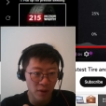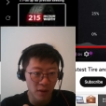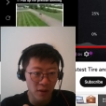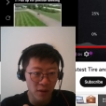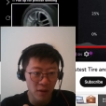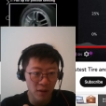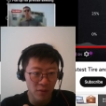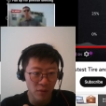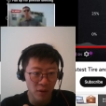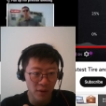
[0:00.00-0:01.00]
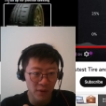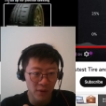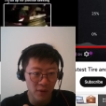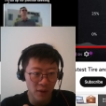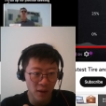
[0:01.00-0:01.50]
they did
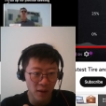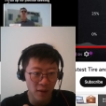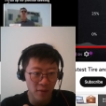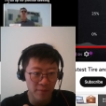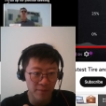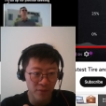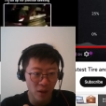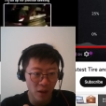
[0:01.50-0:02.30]
was um,